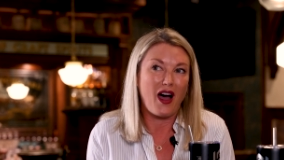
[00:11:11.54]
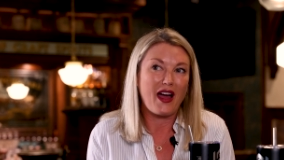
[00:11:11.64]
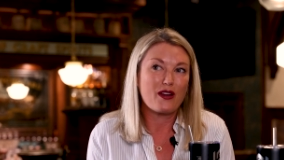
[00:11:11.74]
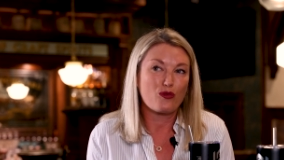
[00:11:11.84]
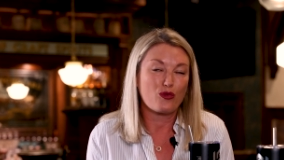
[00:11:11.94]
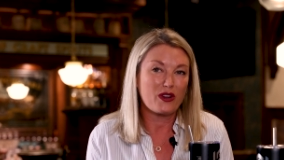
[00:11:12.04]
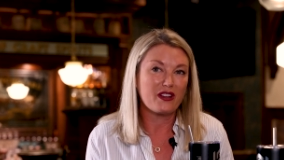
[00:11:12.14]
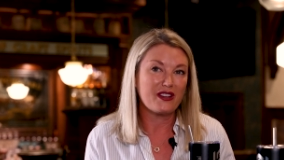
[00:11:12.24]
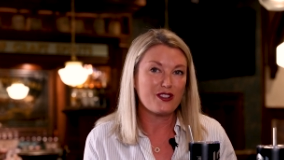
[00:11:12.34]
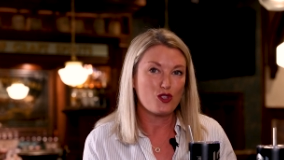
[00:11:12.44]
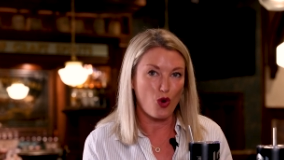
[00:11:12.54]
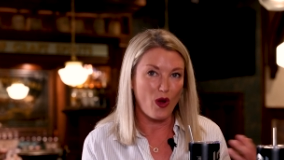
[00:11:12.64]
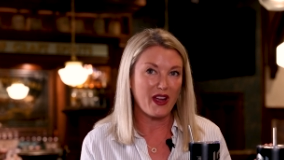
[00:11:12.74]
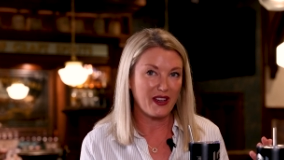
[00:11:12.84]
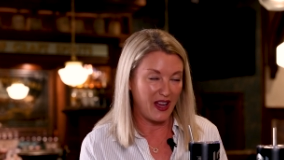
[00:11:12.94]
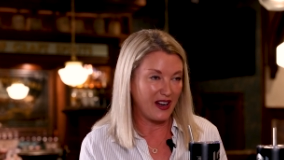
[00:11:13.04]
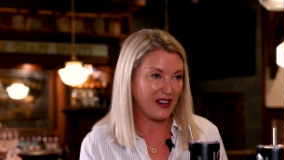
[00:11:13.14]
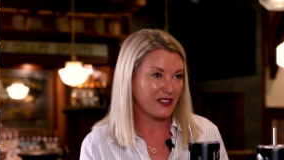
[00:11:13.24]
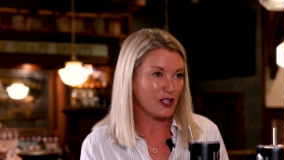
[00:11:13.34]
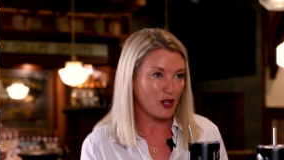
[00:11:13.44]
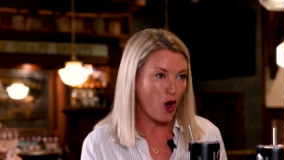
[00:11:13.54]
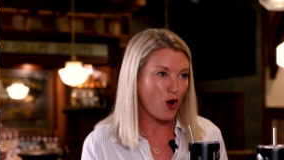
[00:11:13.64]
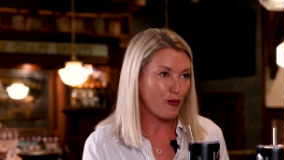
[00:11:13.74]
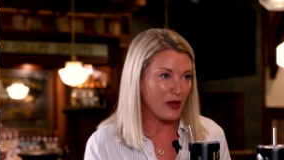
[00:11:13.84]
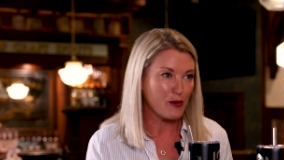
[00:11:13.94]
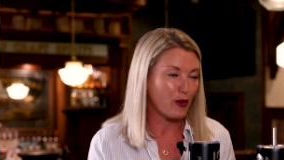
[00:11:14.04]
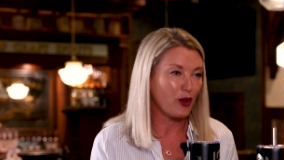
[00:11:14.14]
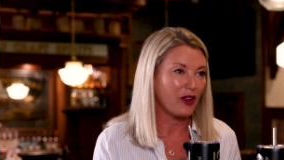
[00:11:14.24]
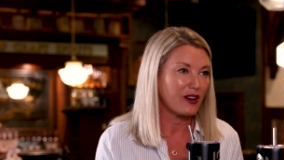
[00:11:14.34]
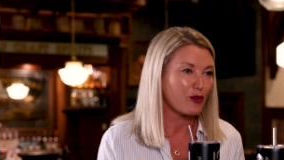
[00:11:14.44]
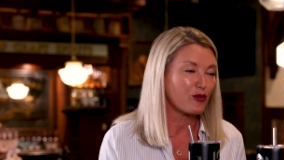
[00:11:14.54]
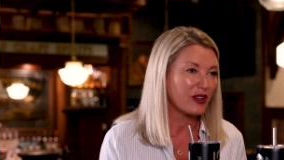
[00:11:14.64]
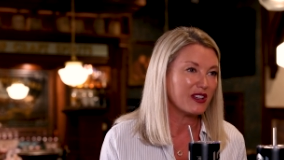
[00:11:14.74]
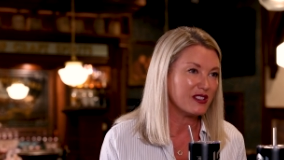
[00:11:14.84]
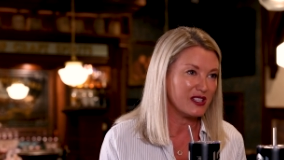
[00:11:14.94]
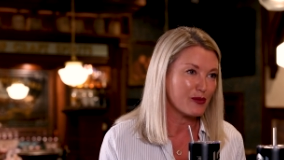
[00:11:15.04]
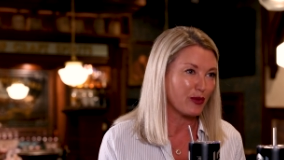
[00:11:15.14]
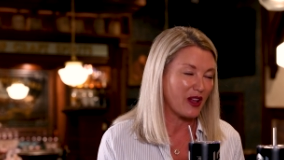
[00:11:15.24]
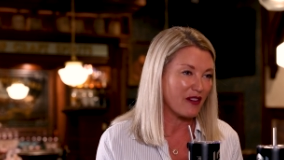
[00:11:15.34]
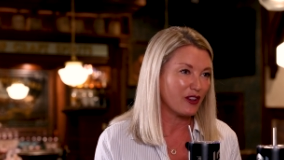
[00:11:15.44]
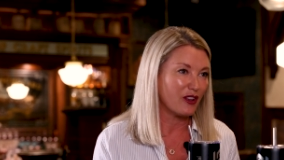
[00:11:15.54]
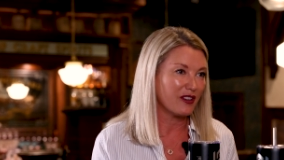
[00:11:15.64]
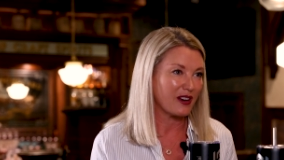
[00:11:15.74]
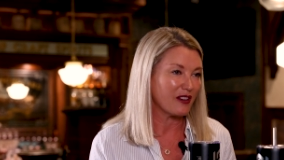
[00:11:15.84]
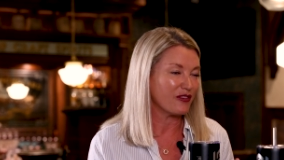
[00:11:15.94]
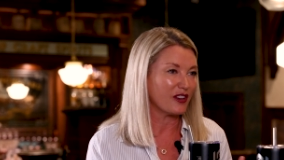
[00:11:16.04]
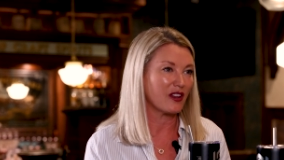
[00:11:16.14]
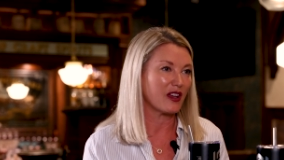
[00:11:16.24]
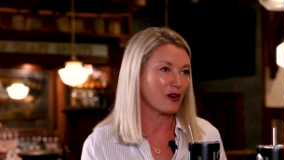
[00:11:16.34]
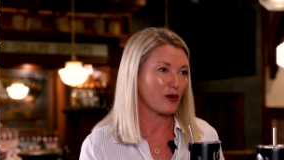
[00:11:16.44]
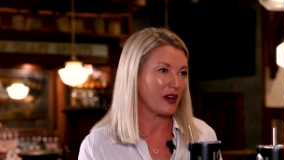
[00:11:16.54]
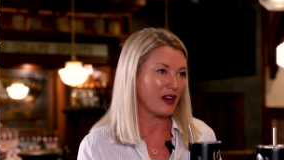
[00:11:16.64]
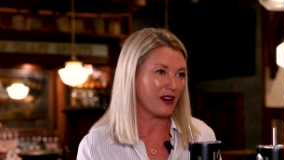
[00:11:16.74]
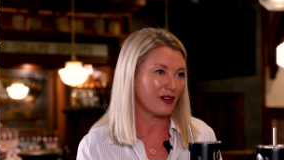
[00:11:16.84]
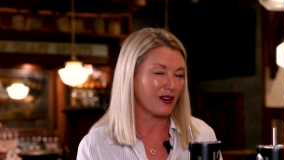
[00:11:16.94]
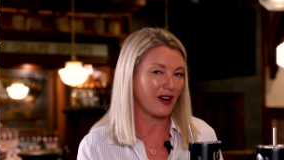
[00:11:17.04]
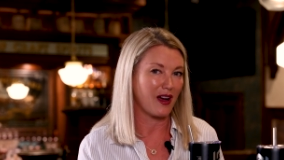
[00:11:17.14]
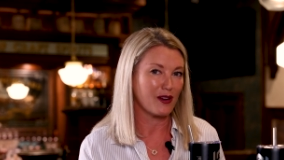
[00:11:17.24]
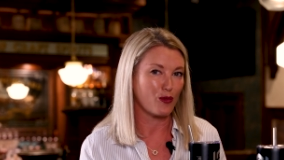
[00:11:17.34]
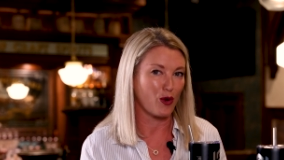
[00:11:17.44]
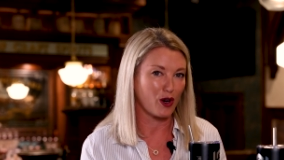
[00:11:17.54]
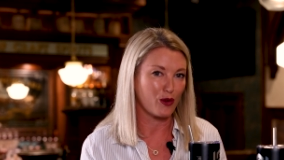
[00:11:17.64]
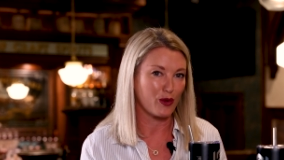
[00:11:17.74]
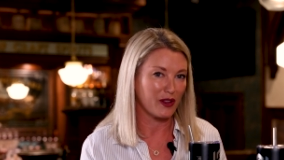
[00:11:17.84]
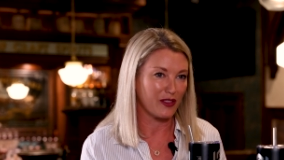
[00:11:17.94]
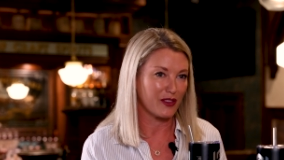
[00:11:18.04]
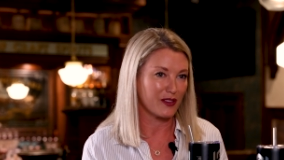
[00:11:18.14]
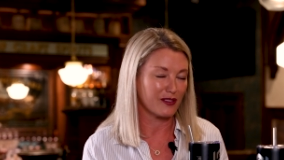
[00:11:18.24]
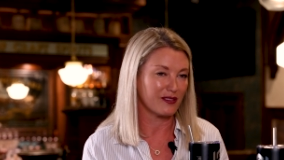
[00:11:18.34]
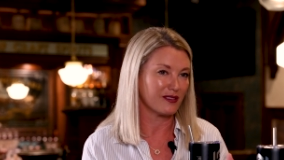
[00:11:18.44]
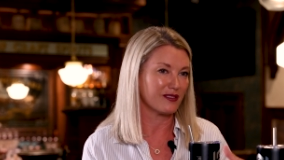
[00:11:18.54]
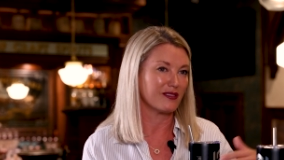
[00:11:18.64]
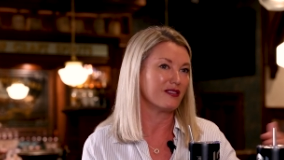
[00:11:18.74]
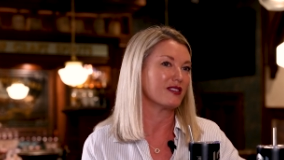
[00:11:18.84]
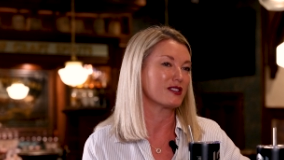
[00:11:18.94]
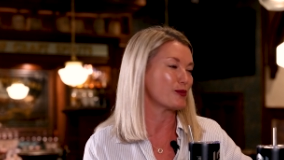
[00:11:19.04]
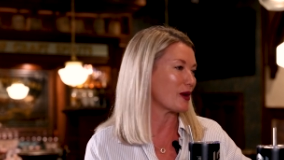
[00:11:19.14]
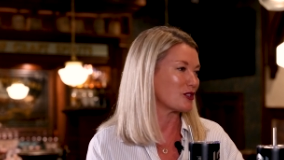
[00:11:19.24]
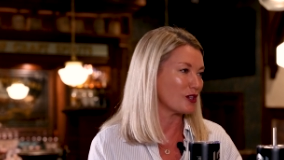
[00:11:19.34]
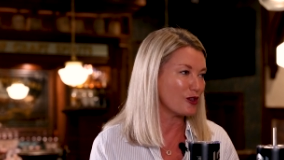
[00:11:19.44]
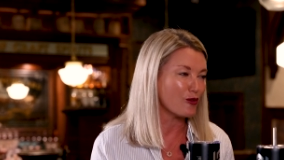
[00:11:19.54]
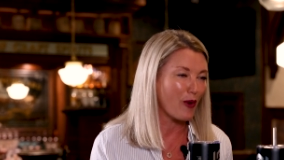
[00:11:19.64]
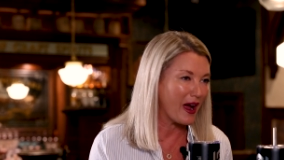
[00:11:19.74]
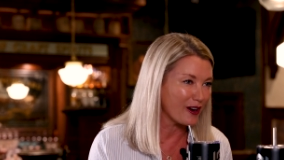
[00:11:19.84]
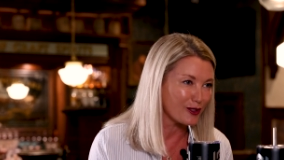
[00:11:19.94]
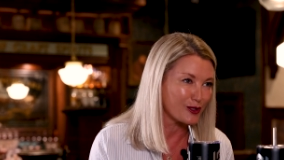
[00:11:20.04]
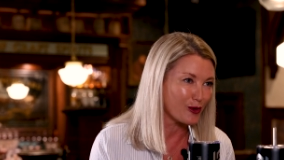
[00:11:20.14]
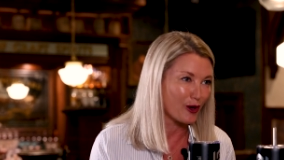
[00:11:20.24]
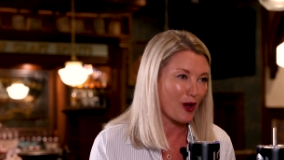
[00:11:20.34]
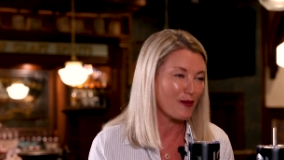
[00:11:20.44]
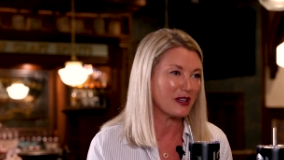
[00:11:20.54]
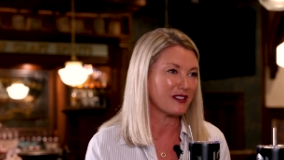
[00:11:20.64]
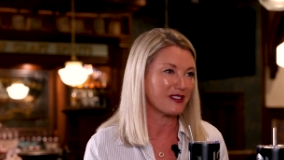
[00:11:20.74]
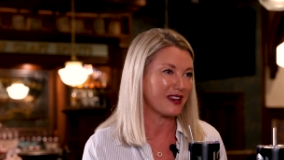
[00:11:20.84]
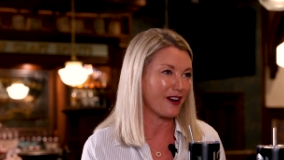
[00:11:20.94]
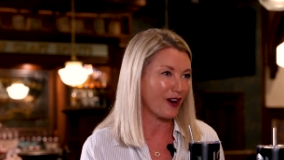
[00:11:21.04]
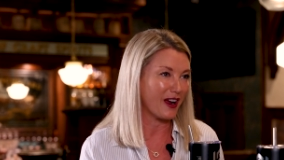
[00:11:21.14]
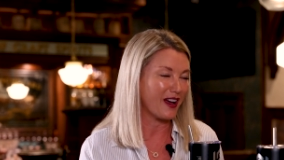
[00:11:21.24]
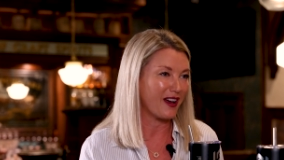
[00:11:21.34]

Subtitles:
I really enjoy getting to know people at a really deep level, and I feel like when I work with especially new buyers who are coming to the area,